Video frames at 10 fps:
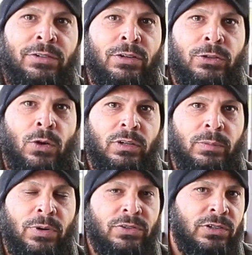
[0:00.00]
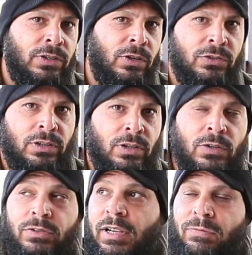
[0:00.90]
You could talk to person close to
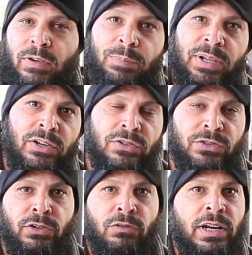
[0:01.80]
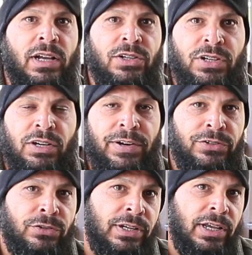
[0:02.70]
close. If repeaters are still running on
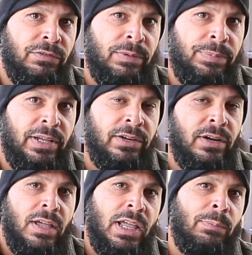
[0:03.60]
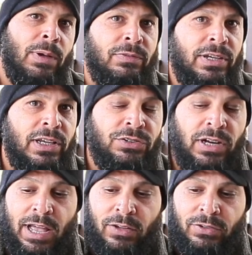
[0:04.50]
generators, you can hit a repeater and possibly hit your
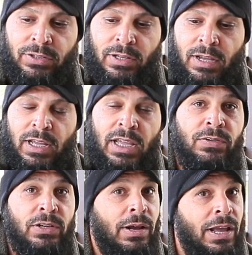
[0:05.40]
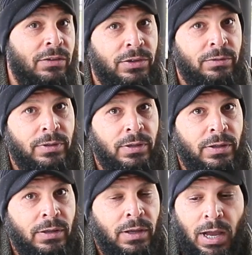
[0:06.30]
house if you know how to.
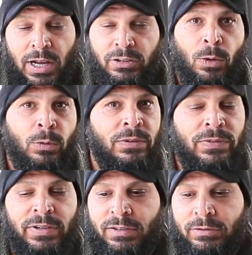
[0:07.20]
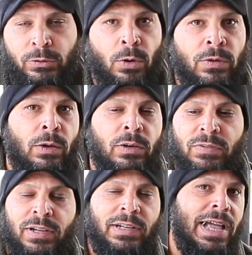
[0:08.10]
Uh, it's a whole different story, a whole
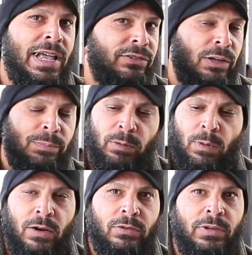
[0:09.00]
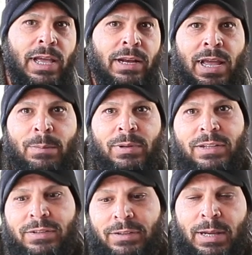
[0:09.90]
different class. Took me a while to do that. I am a
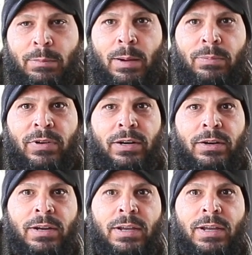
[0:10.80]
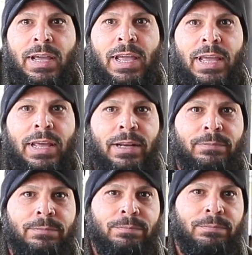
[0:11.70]
licensed ham operator,
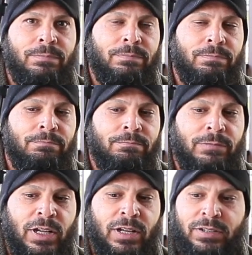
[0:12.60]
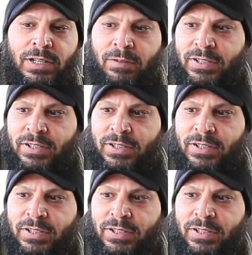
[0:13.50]
and good stuff.